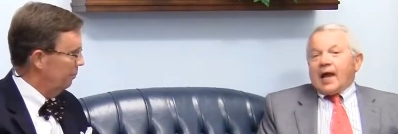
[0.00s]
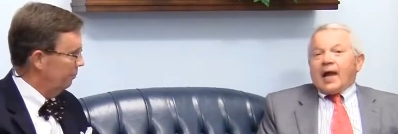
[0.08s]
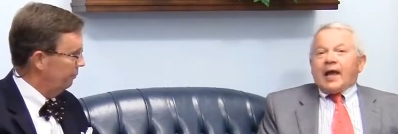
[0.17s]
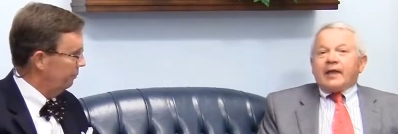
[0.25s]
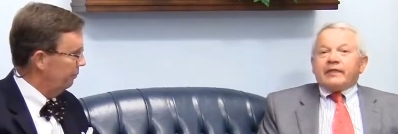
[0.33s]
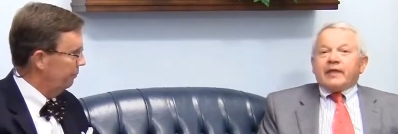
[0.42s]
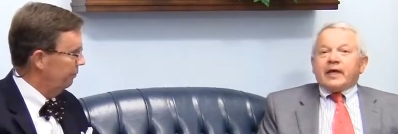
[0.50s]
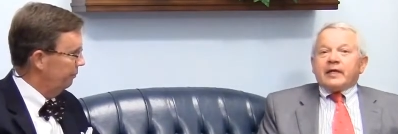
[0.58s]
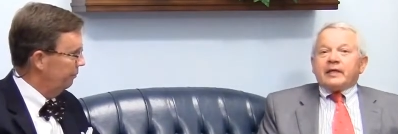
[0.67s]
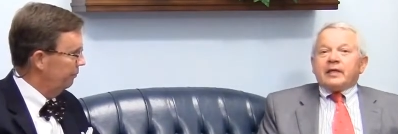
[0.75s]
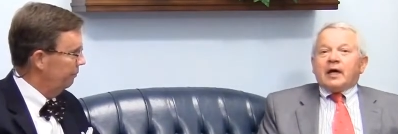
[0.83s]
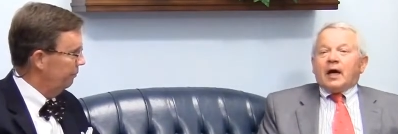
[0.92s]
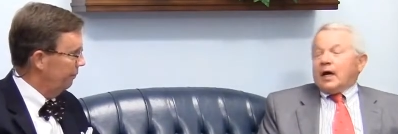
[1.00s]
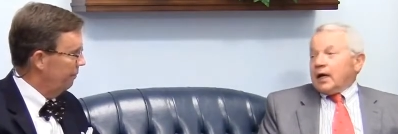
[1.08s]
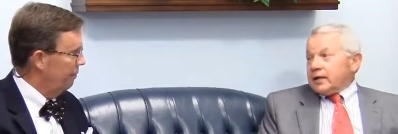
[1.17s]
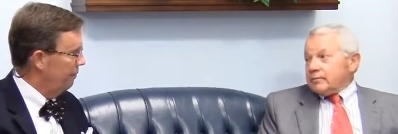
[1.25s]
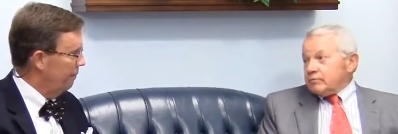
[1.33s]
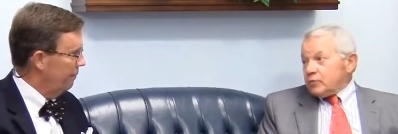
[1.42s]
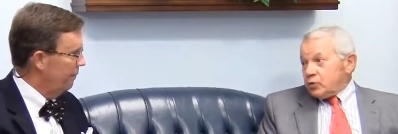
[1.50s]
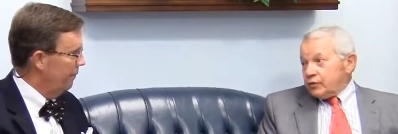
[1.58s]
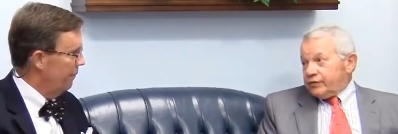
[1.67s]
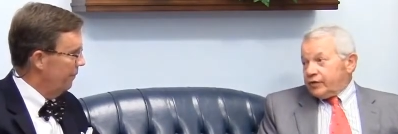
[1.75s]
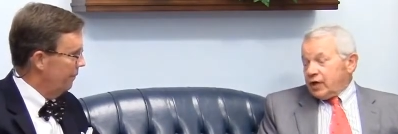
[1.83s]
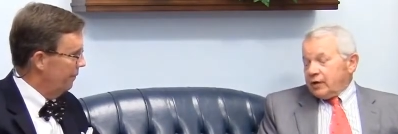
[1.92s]
Speaker 1: And then I
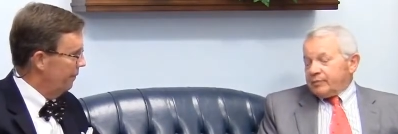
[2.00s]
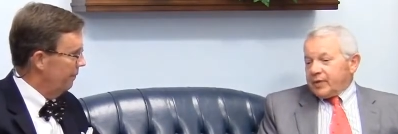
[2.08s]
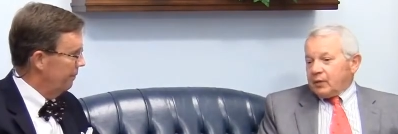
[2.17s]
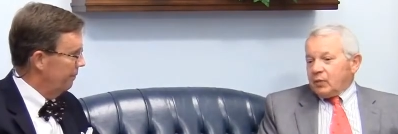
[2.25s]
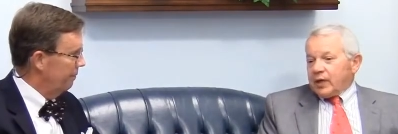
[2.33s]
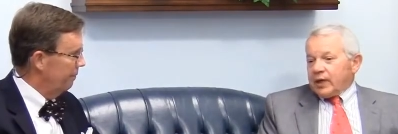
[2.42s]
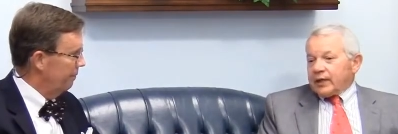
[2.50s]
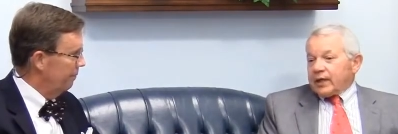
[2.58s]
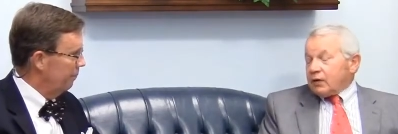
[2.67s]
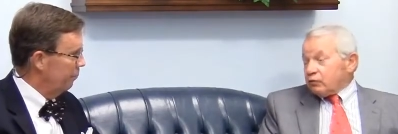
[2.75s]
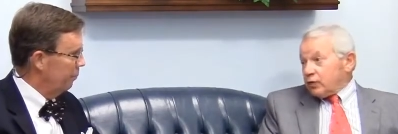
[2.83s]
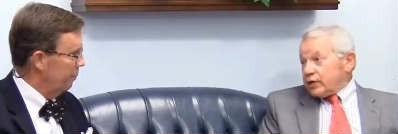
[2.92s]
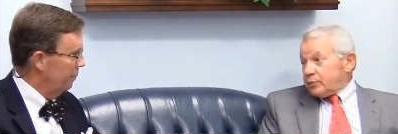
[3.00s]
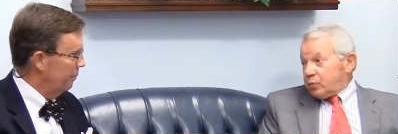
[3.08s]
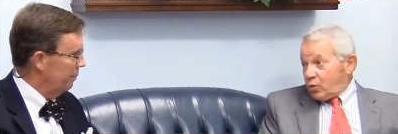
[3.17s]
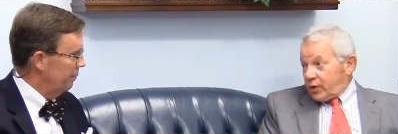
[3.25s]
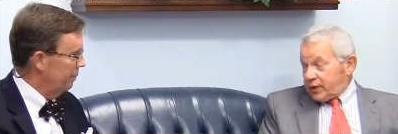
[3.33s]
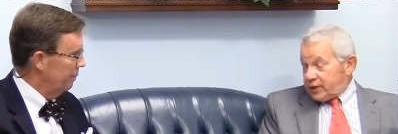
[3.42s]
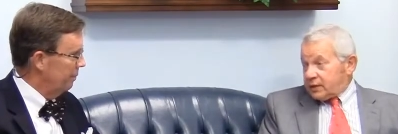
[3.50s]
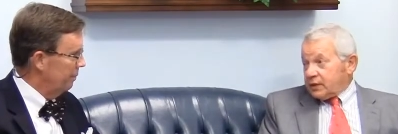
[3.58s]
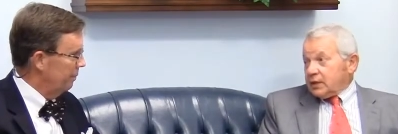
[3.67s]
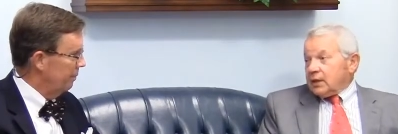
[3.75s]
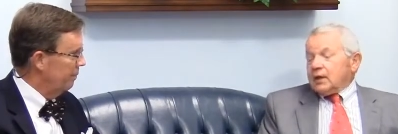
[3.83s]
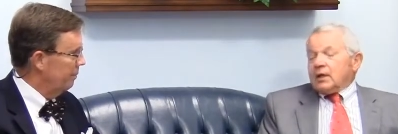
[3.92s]
moved up. When I got reappointed,
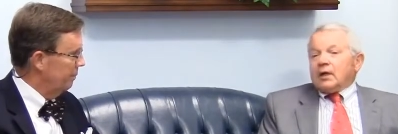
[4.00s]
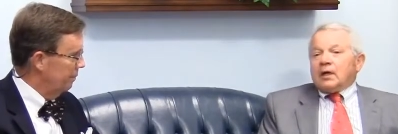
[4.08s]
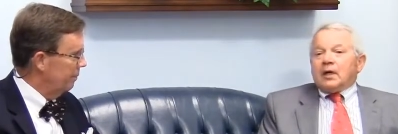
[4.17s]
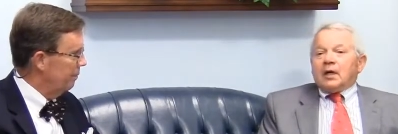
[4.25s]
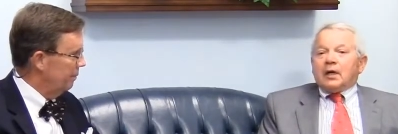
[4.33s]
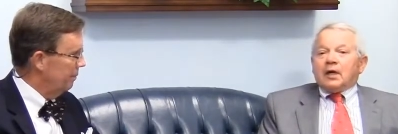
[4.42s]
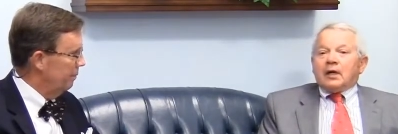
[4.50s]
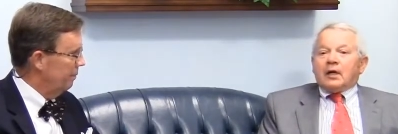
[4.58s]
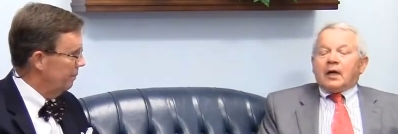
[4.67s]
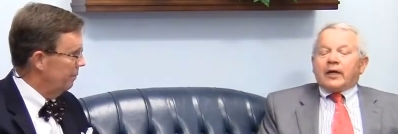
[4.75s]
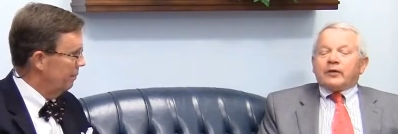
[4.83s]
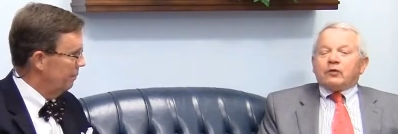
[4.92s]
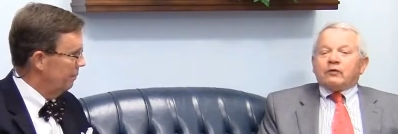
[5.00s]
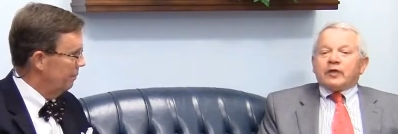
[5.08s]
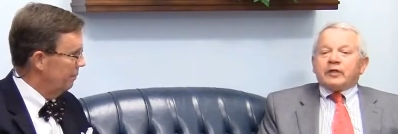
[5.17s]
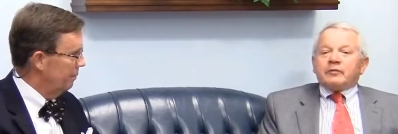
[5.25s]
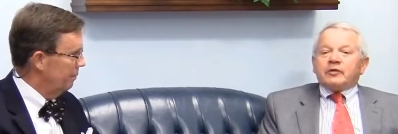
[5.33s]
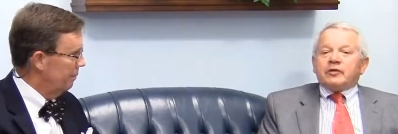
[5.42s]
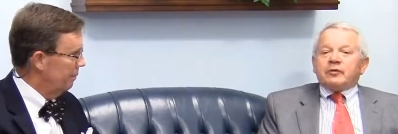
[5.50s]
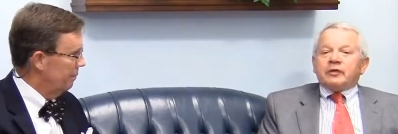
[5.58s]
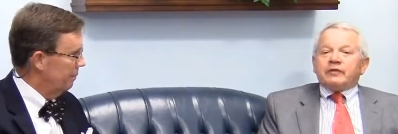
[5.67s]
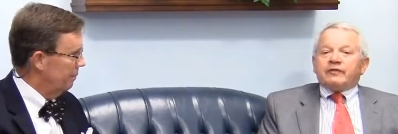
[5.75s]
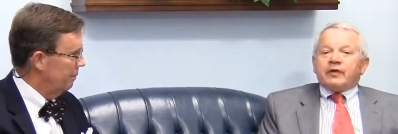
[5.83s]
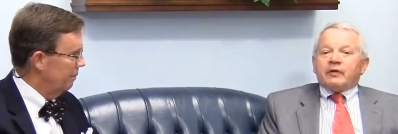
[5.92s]
uh, I'd already been
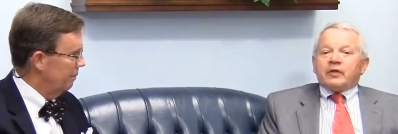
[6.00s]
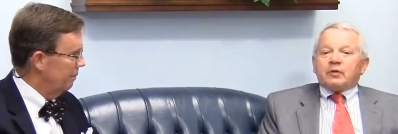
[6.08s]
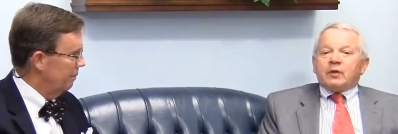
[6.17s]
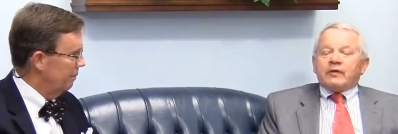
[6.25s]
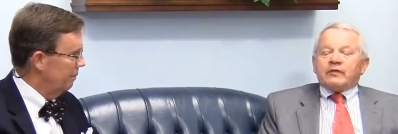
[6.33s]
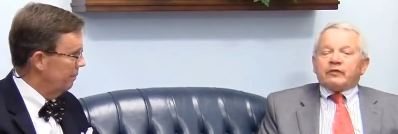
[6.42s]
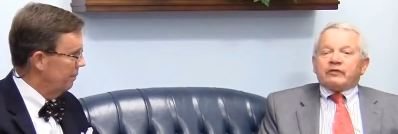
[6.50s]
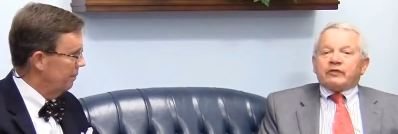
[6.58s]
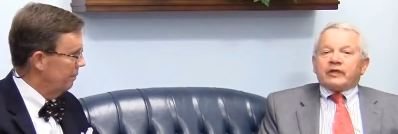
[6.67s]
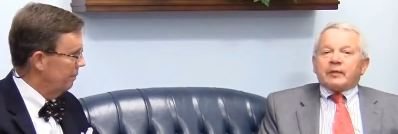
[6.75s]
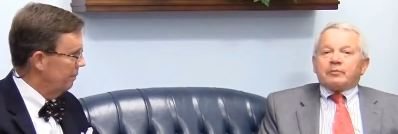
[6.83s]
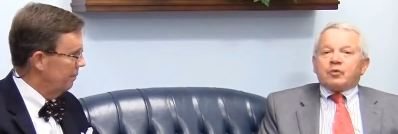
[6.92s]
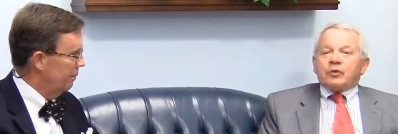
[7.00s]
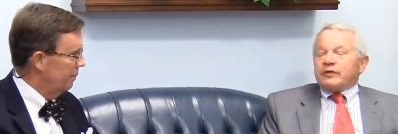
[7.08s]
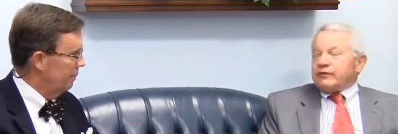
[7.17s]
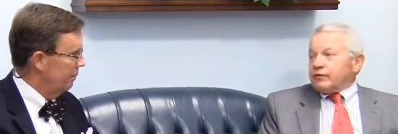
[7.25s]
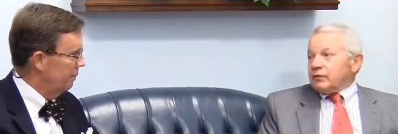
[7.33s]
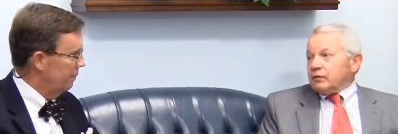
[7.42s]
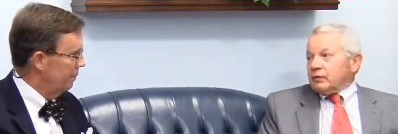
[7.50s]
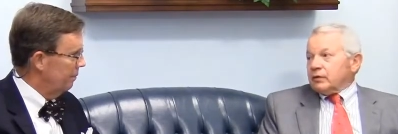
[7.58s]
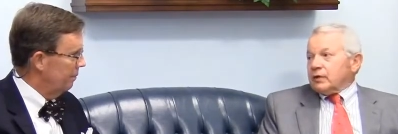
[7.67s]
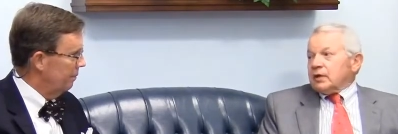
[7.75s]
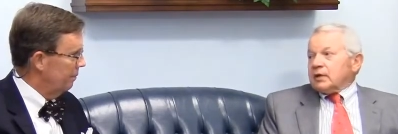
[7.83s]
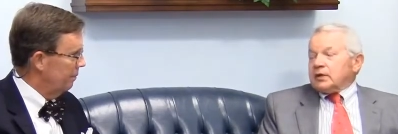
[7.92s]
doing felony waivers at that point for
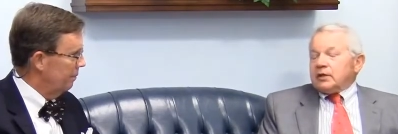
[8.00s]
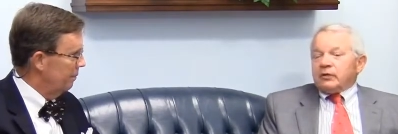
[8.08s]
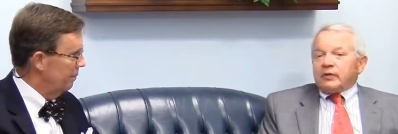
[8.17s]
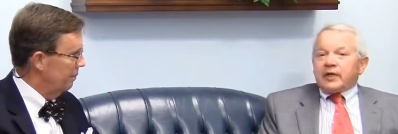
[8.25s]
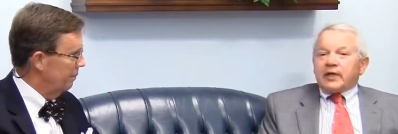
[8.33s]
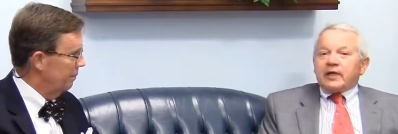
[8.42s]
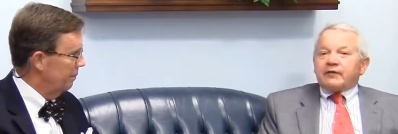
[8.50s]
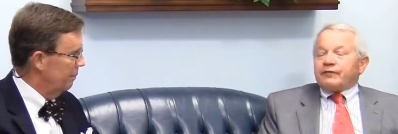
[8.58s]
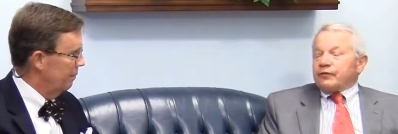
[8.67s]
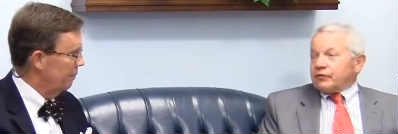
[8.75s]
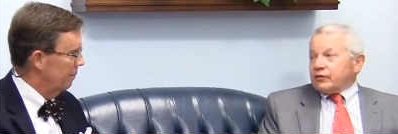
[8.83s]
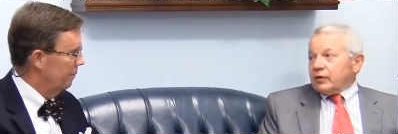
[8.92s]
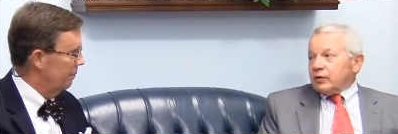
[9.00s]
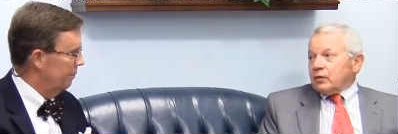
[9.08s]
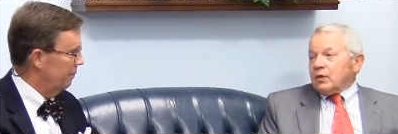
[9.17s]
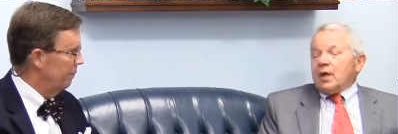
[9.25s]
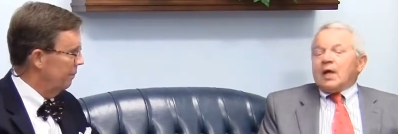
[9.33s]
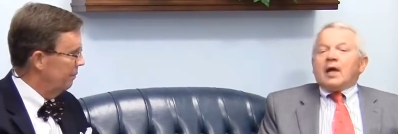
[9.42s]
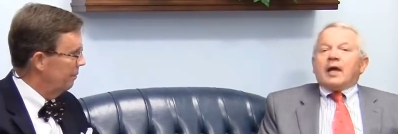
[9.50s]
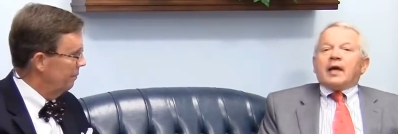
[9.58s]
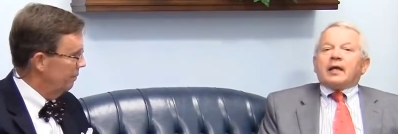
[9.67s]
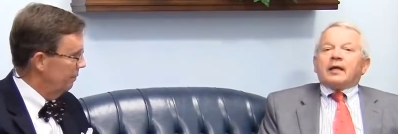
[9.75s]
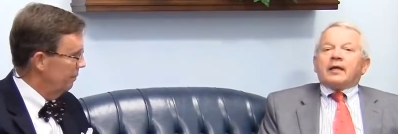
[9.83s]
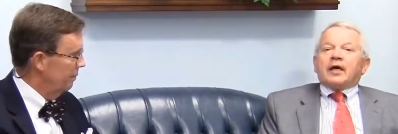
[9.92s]
a year and a half or so,
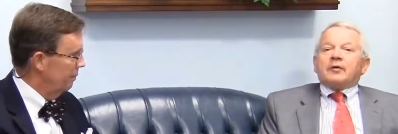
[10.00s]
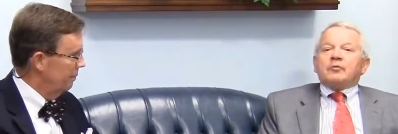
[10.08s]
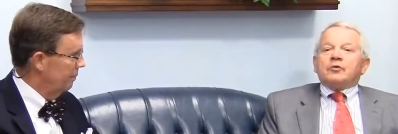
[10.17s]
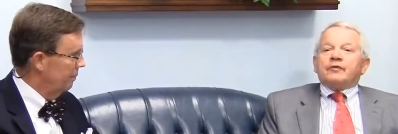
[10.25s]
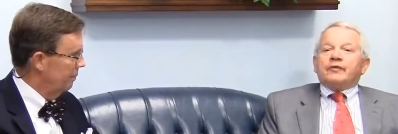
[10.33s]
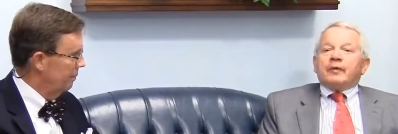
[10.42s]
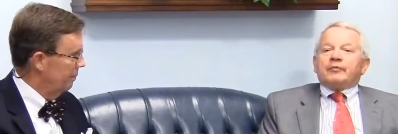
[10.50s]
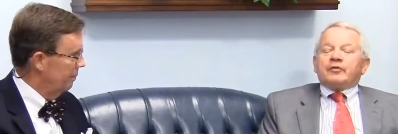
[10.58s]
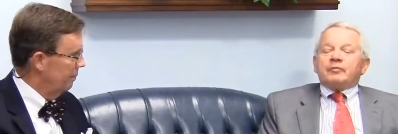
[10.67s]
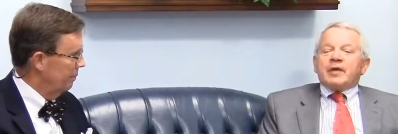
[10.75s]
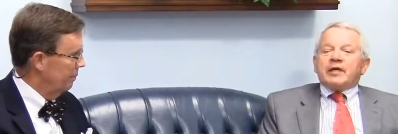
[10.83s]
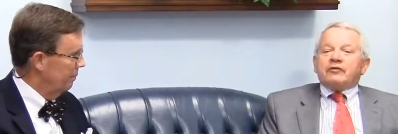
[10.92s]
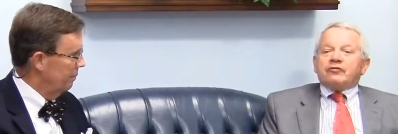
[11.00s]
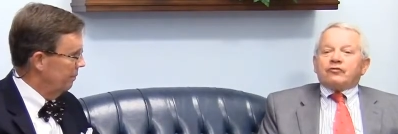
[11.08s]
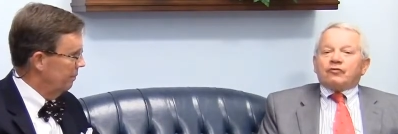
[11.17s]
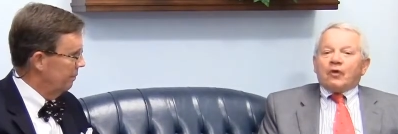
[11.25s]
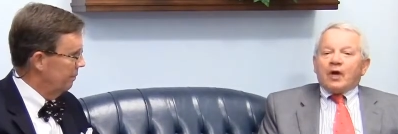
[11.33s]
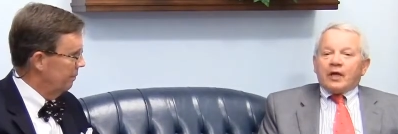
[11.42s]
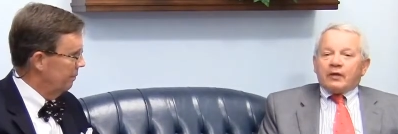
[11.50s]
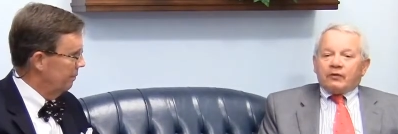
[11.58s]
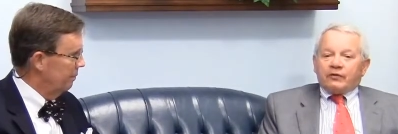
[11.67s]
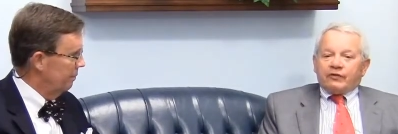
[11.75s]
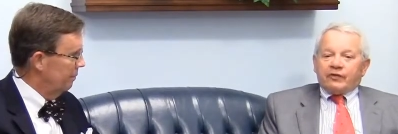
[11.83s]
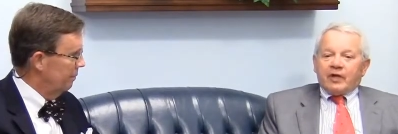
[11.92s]
mm-hmm. and I got moved up to major
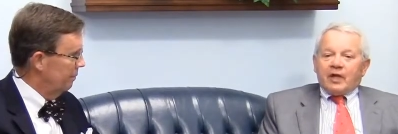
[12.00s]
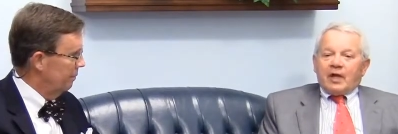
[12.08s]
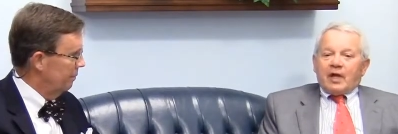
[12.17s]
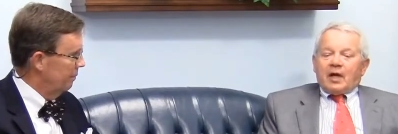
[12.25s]
trials.